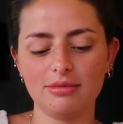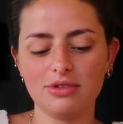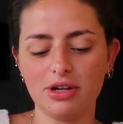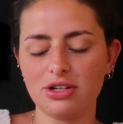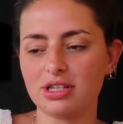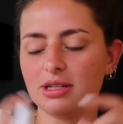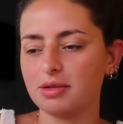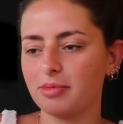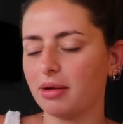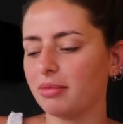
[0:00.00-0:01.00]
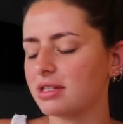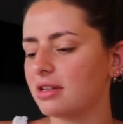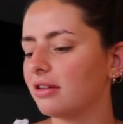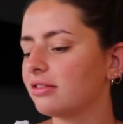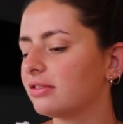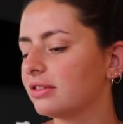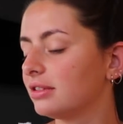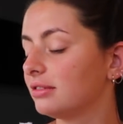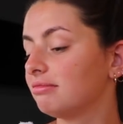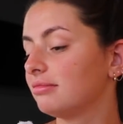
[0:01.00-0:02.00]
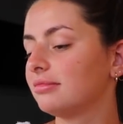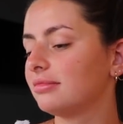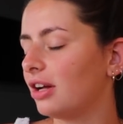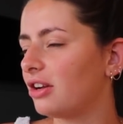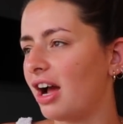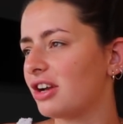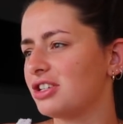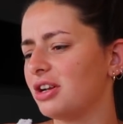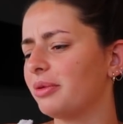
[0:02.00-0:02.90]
So it was amazing. I don't actually